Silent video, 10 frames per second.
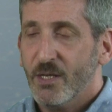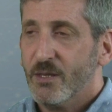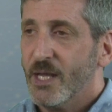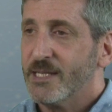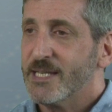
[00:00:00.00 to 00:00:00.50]

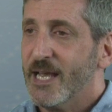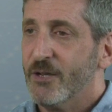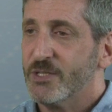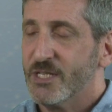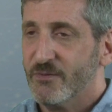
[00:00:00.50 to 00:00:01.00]
That's
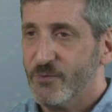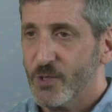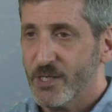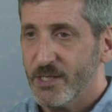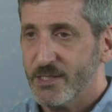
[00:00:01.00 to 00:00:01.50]
how
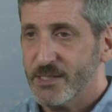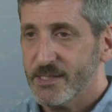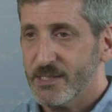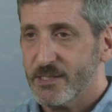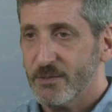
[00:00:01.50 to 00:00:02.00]
self-organizing
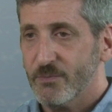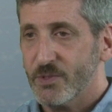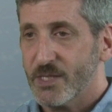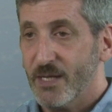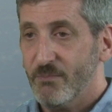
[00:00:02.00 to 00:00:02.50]

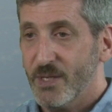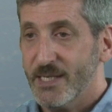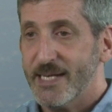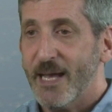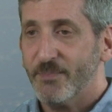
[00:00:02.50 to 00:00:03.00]
systems can be
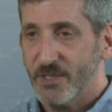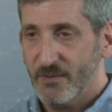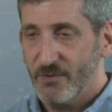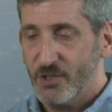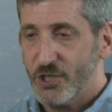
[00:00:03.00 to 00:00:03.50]

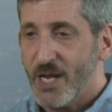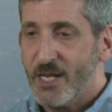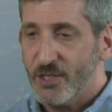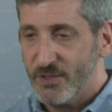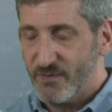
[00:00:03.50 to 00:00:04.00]
adaptive and
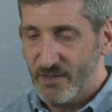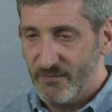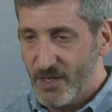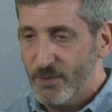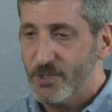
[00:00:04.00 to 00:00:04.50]
change if the
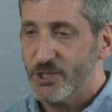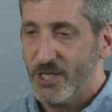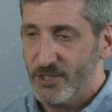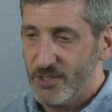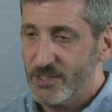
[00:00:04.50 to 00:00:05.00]
environment
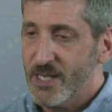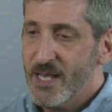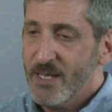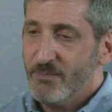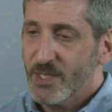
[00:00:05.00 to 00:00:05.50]
changes,
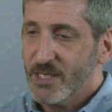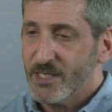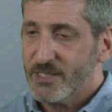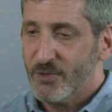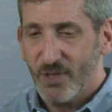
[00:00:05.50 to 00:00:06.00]

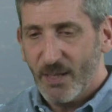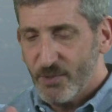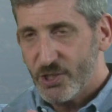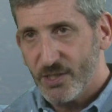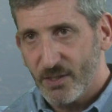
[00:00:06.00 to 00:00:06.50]
because they're not
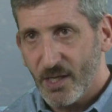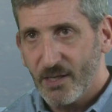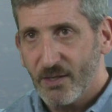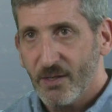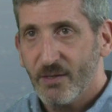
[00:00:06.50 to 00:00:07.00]

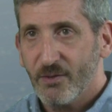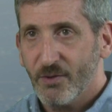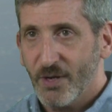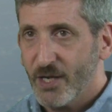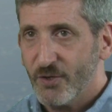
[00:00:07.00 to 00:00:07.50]
machine-like.
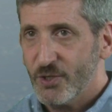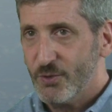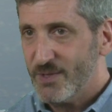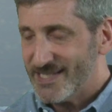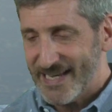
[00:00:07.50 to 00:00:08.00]
They're not going to
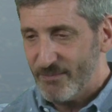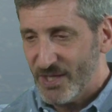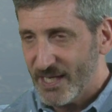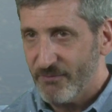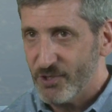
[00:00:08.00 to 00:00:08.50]
do the same
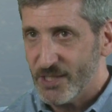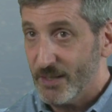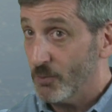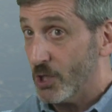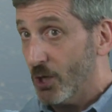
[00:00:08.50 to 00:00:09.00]
thing every
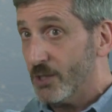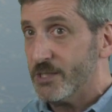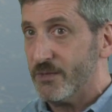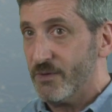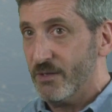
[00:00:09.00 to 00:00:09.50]
time
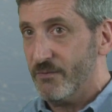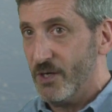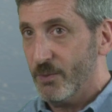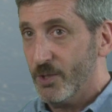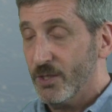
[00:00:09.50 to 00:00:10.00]
regardless of the
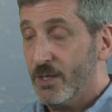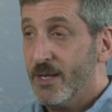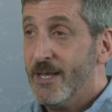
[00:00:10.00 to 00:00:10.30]
environment.